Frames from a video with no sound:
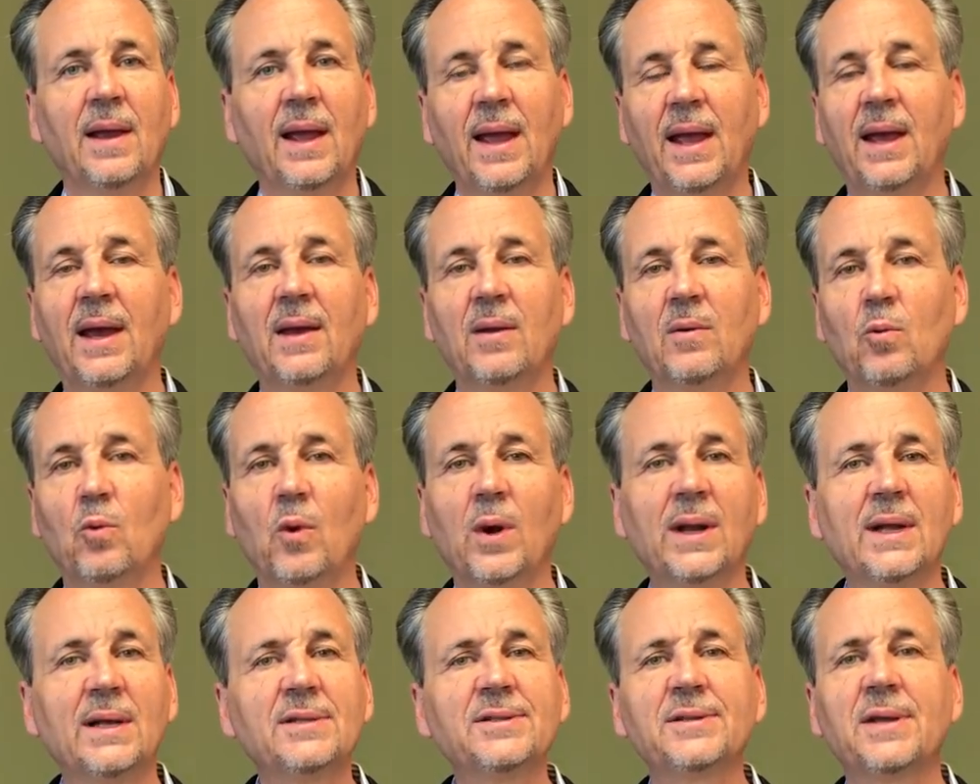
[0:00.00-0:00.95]
And
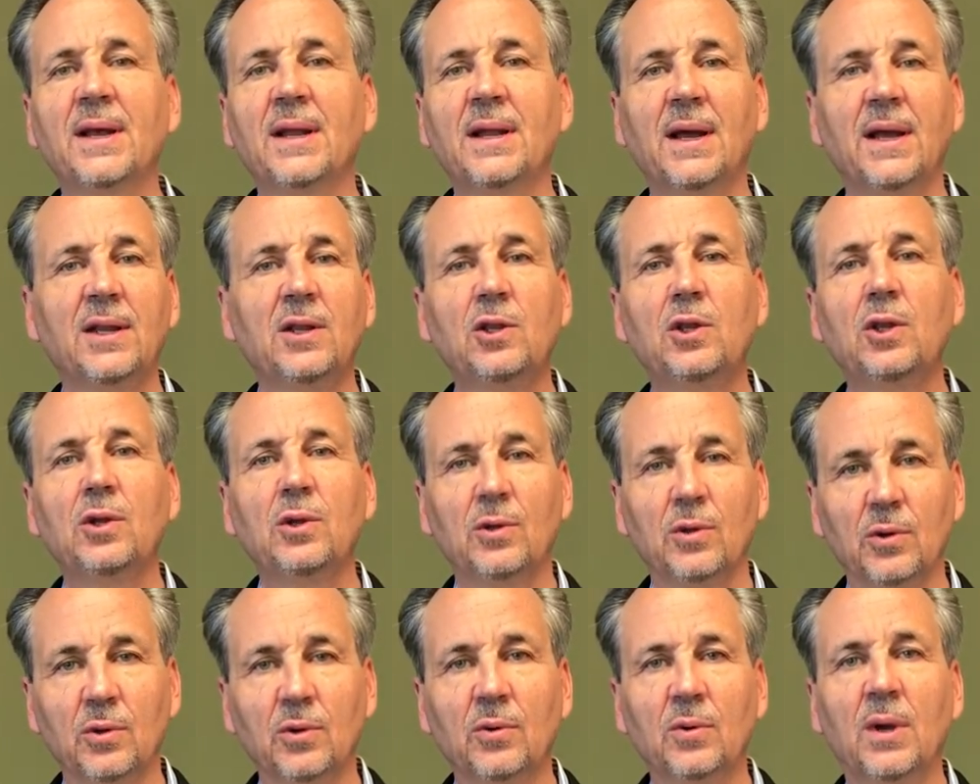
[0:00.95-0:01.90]
what else can I
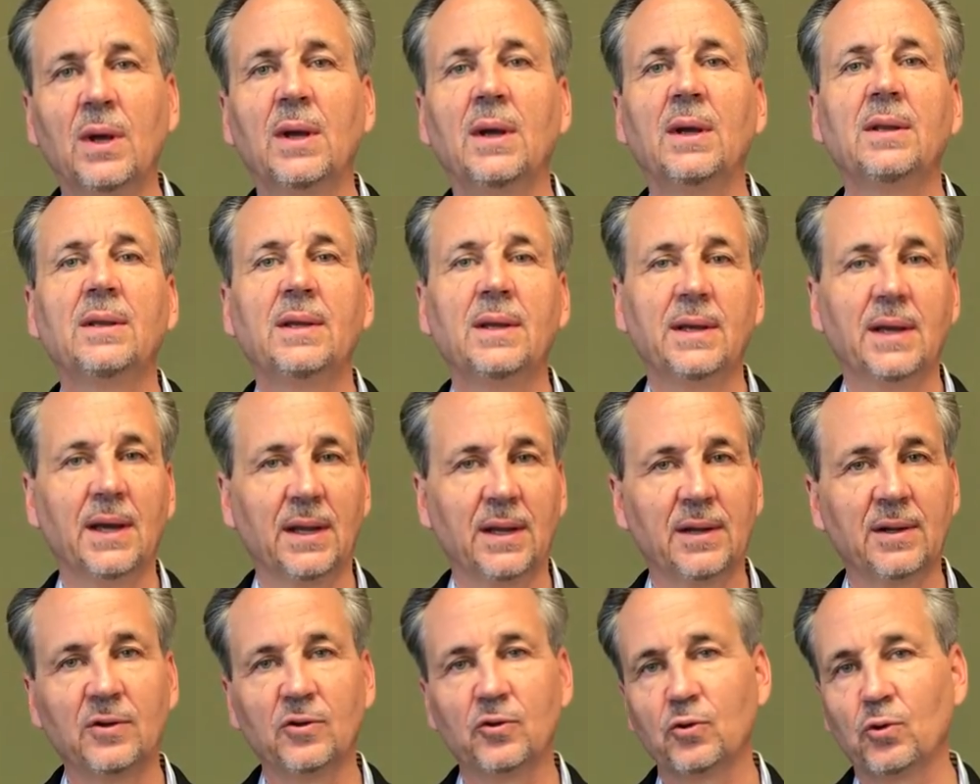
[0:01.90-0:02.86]
do to get a
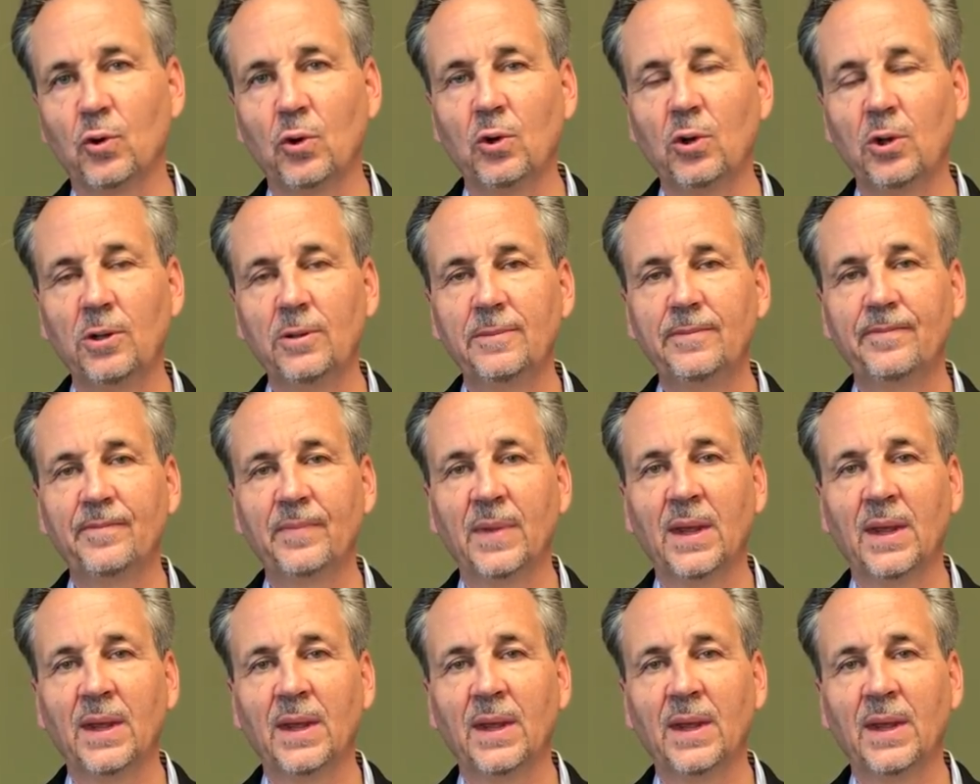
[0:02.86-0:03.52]
control?